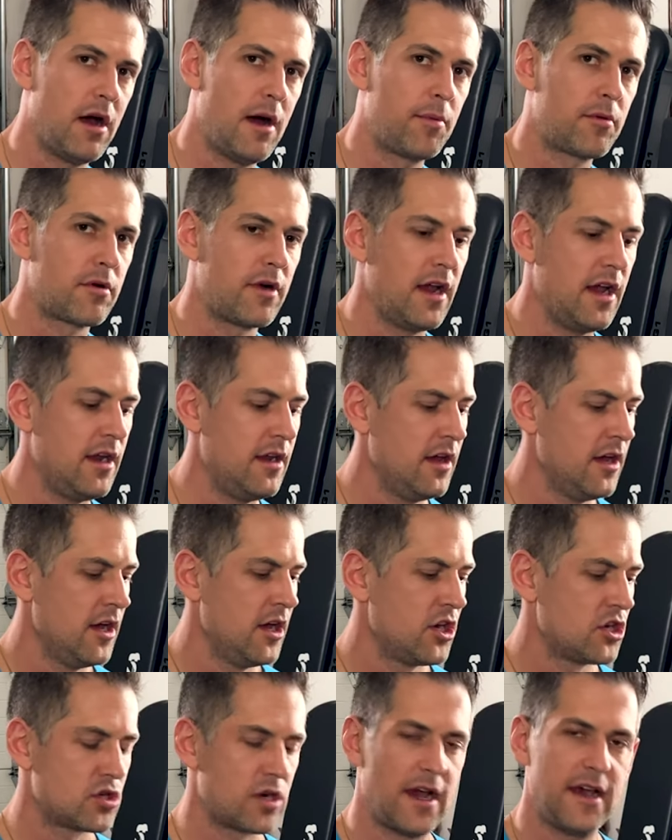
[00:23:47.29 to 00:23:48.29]
upgrade,
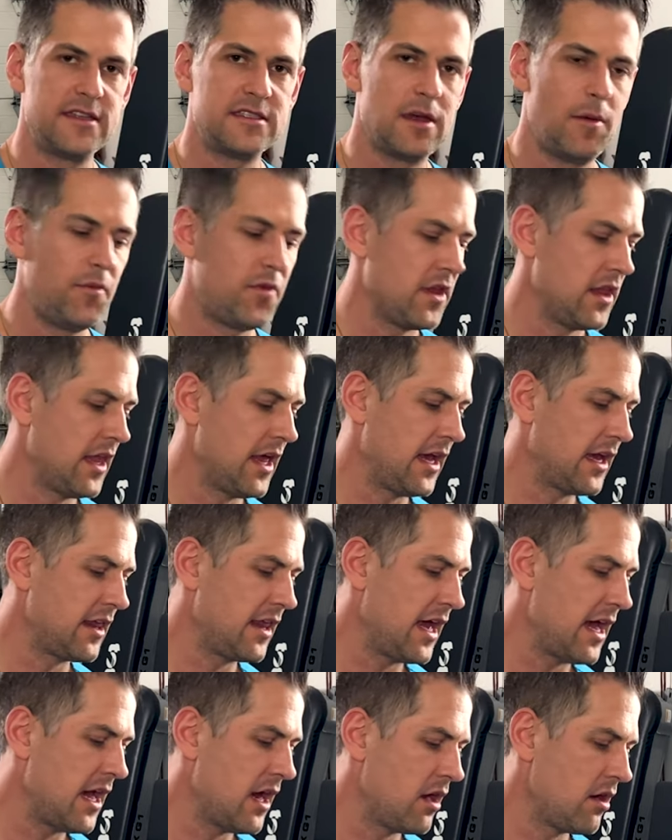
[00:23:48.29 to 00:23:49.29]
try something like
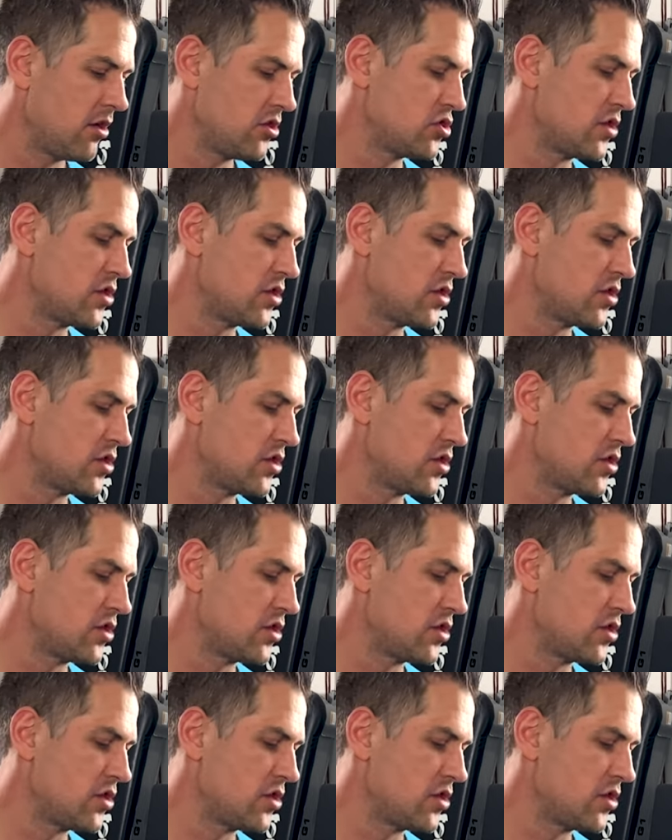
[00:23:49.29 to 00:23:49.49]
that.